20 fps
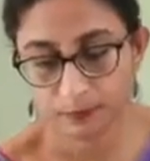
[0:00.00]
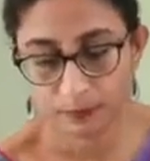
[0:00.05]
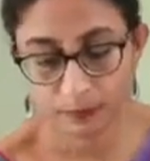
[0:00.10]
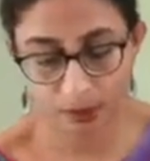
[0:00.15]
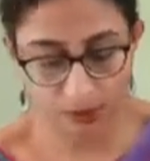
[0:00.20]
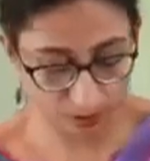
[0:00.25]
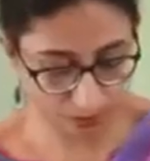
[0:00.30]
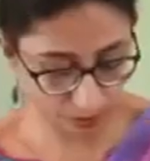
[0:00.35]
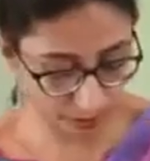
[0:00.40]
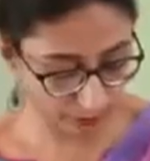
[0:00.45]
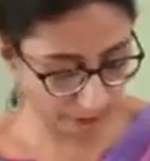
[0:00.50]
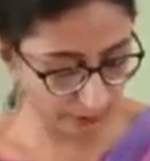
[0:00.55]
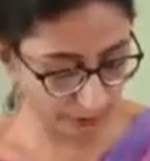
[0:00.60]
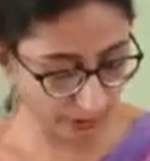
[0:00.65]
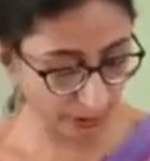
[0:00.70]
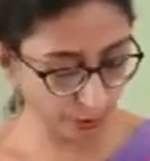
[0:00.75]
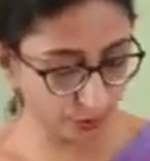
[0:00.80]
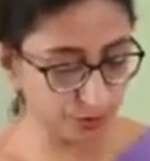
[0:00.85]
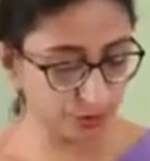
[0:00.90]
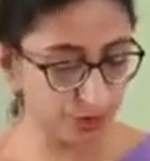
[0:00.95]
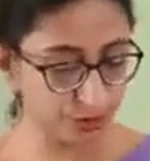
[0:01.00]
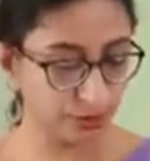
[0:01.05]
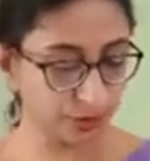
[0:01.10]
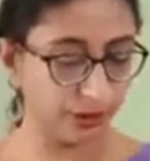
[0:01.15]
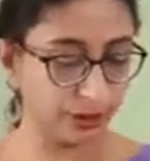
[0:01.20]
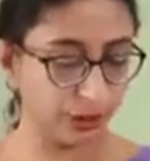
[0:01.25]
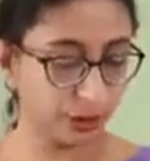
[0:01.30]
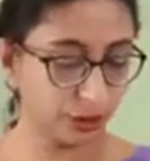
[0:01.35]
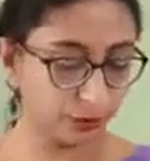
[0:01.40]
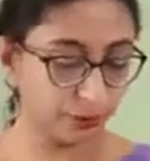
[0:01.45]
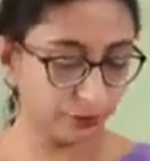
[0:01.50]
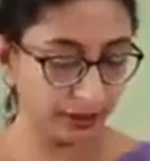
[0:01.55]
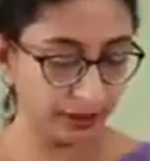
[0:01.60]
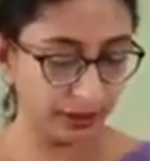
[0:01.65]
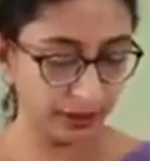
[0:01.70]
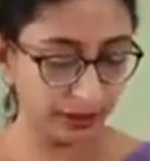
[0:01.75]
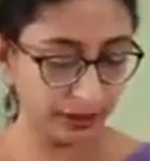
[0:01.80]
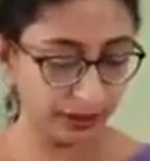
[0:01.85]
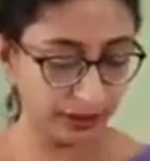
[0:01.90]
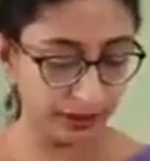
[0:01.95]
Okay, we use recombinant
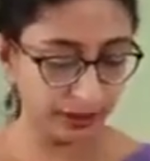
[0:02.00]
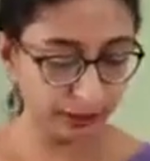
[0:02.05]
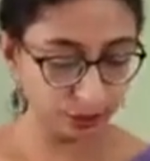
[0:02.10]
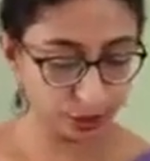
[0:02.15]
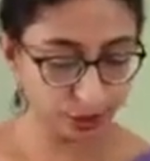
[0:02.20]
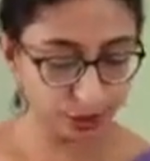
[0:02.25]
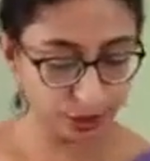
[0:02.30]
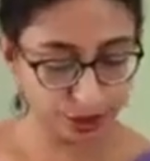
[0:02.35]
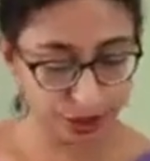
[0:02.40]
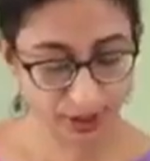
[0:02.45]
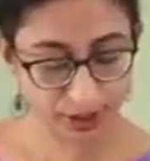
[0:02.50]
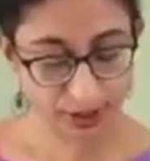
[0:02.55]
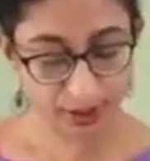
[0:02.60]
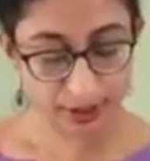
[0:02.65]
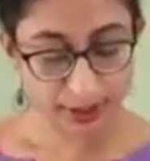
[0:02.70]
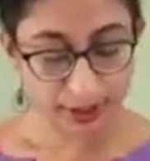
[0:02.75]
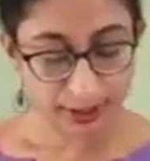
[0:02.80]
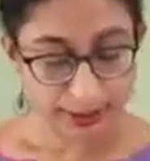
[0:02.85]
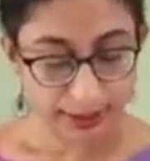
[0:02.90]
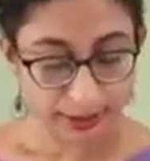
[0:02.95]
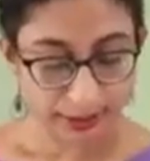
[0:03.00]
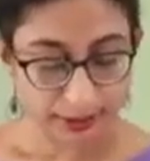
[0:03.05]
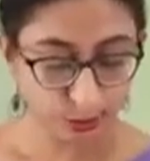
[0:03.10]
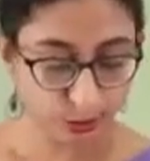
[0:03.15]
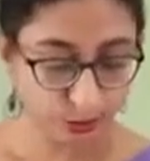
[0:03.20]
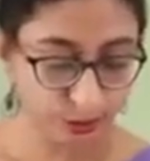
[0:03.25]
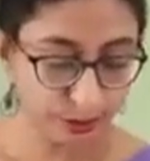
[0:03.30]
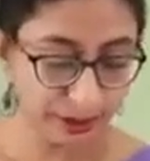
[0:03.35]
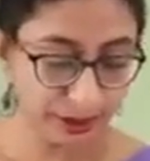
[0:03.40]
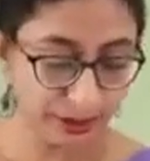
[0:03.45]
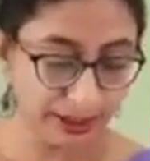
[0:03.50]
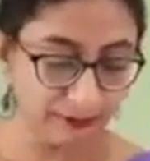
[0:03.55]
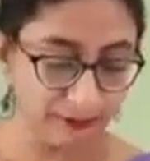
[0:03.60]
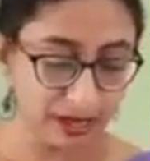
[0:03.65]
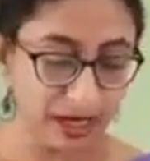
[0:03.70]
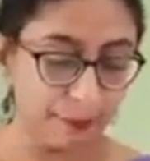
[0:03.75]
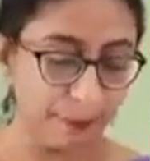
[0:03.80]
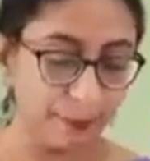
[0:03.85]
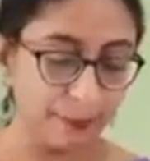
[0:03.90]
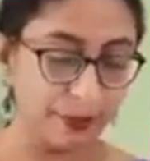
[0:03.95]
DNA technology to
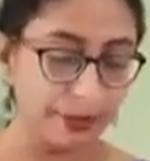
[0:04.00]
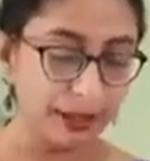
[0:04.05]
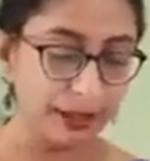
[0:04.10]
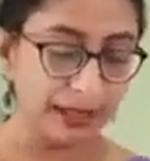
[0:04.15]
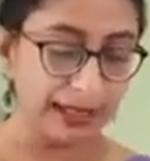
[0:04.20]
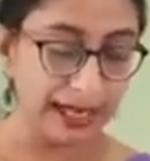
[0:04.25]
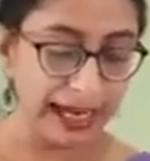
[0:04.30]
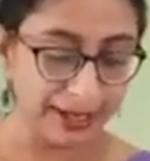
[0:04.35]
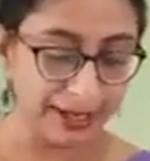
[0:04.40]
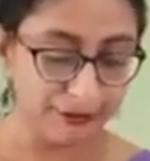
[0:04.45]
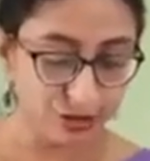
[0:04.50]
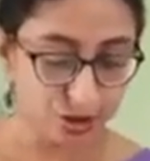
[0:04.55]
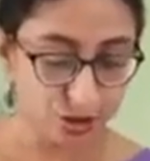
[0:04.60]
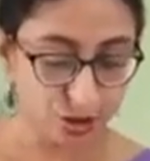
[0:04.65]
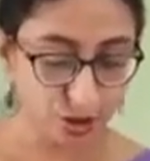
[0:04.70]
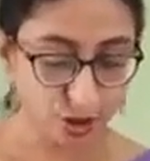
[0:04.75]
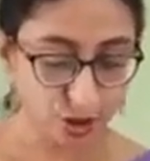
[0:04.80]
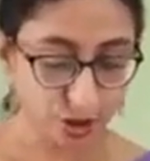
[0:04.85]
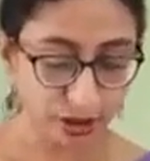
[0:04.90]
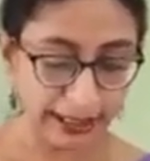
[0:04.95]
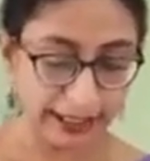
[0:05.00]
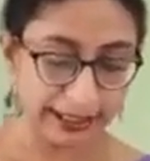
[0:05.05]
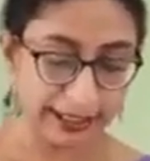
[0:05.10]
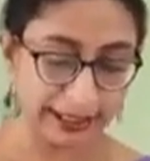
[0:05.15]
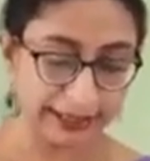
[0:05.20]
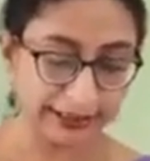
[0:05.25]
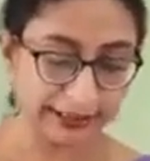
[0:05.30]
develop livestock and other